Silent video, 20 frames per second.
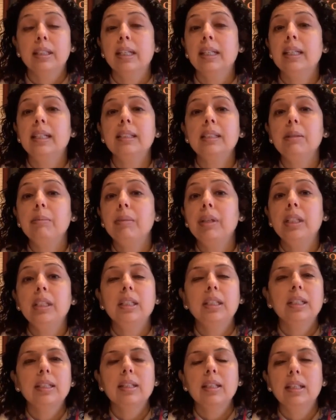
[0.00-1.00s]
That doesn't mean
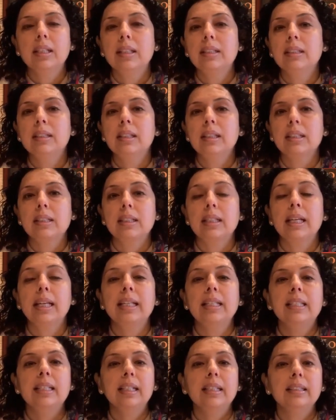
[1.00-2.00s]
it doesn't exist.
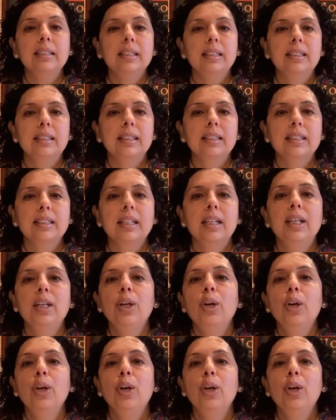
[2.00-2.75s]
It does exist.